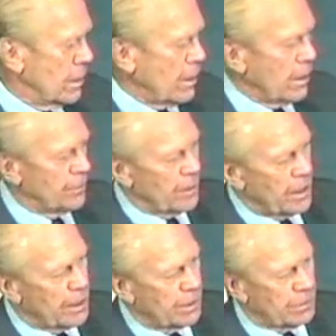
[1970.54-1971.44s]
And
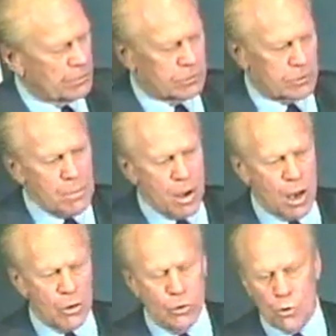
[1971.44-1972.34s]
they
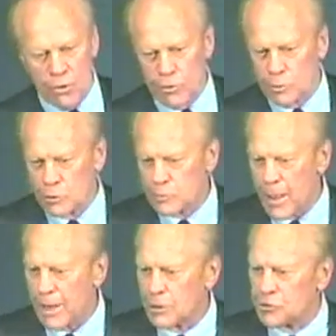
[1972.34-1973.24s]
somehow, whoever was
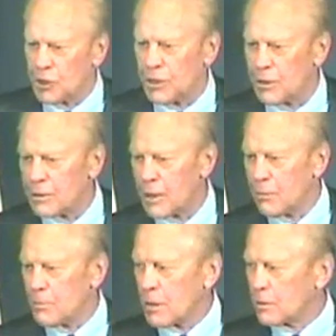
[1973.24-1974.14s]
managing it, and
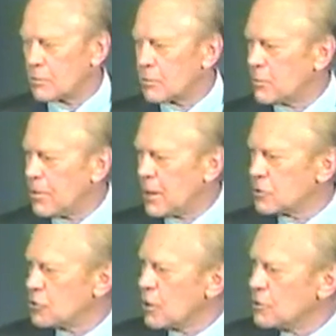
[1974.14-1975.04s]
I'm not going to
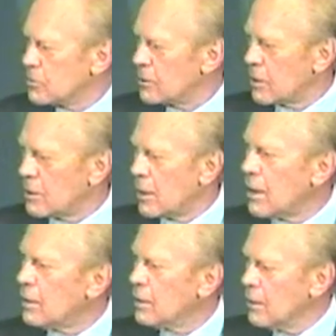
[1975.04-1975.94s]
pass judgment on
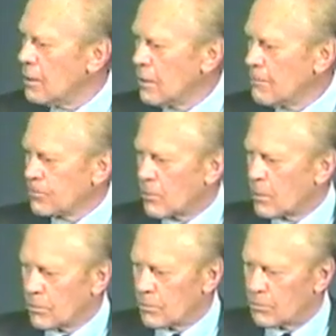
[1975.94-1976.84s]
that,
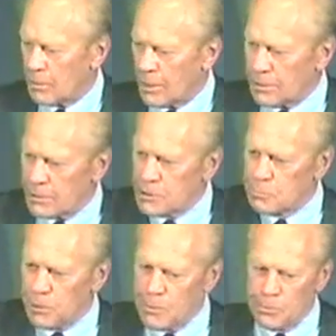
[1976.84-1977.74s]
let these
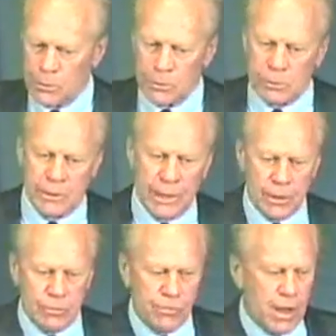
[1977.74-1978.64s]
people get
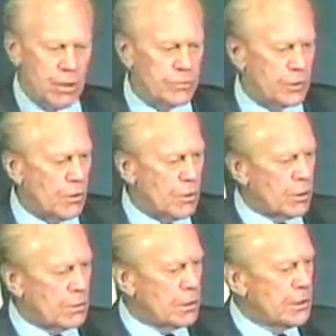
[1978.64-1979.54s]
involved in
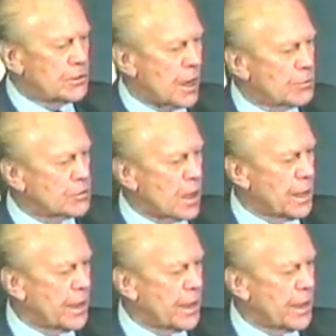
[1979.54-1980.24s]
all these outside